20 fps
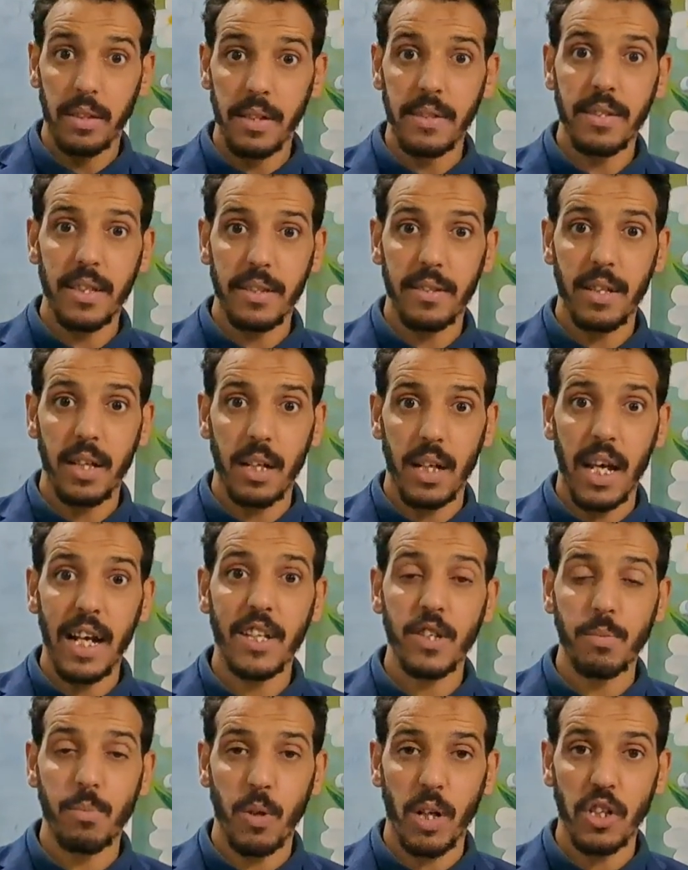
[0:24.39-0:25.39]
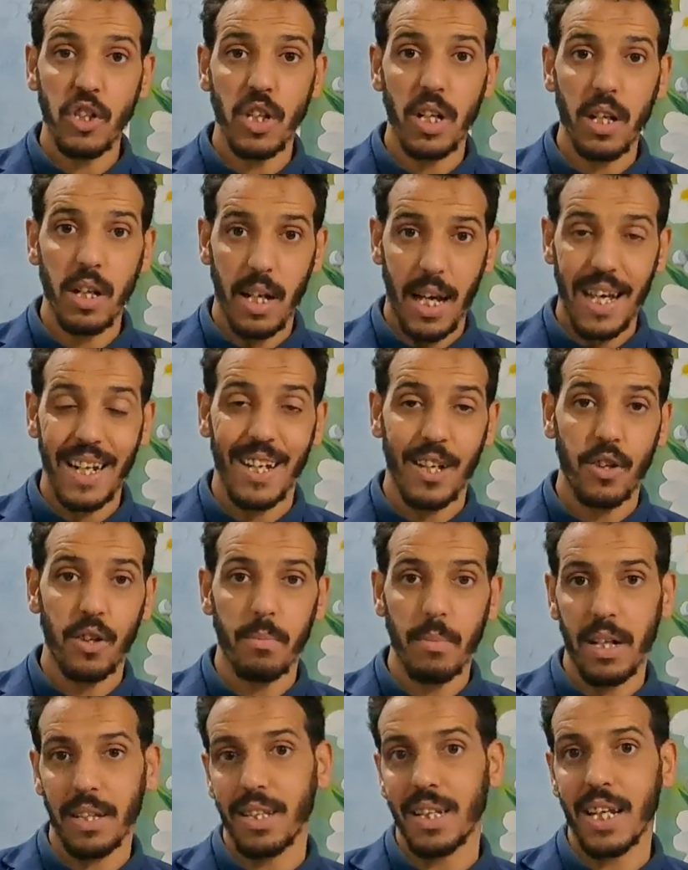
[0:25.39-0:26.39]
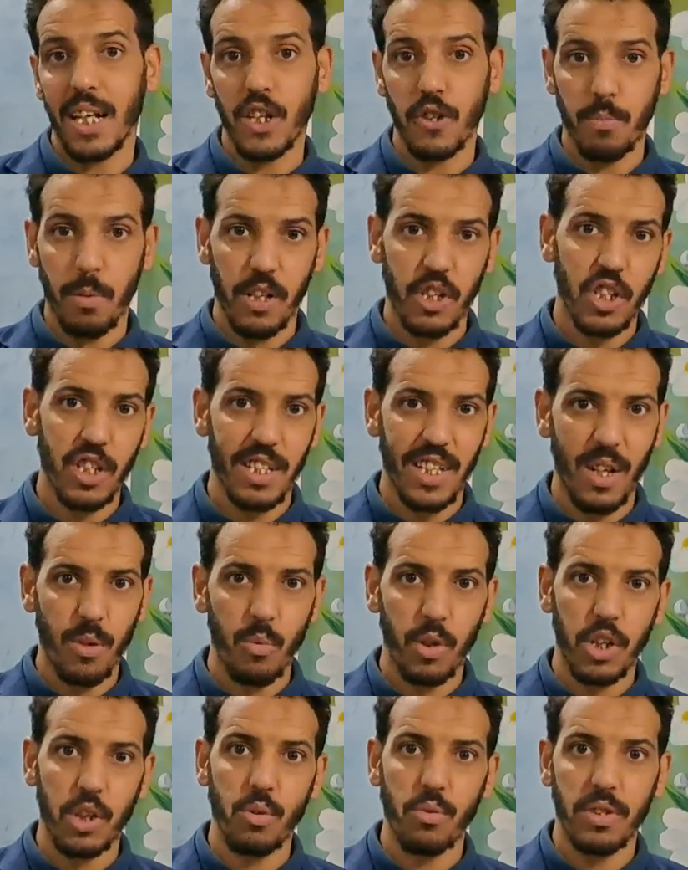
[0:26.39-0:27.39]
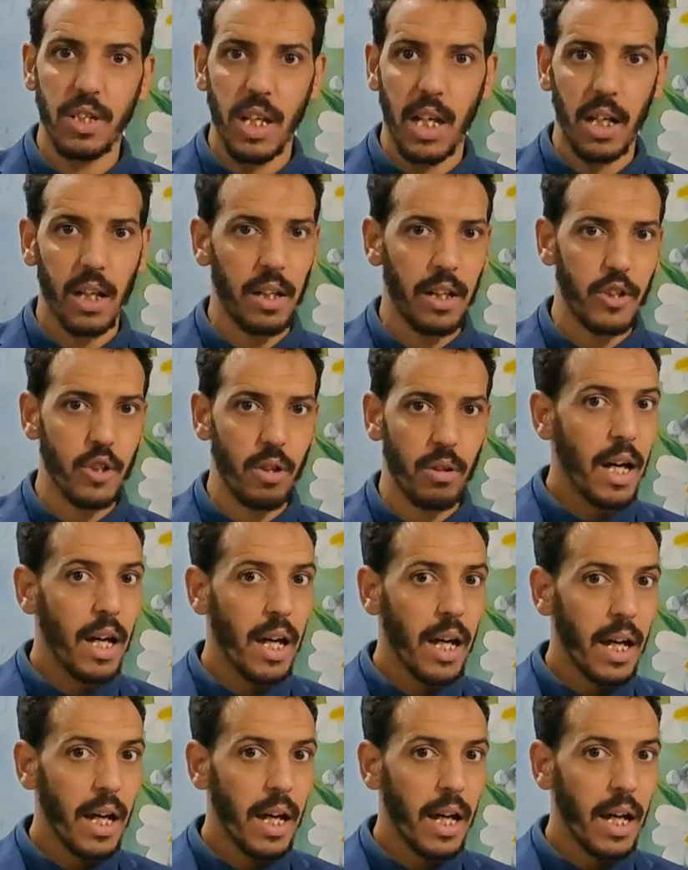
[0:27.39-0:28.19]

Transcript: This is an expression, an idiomatic expression that we use in English.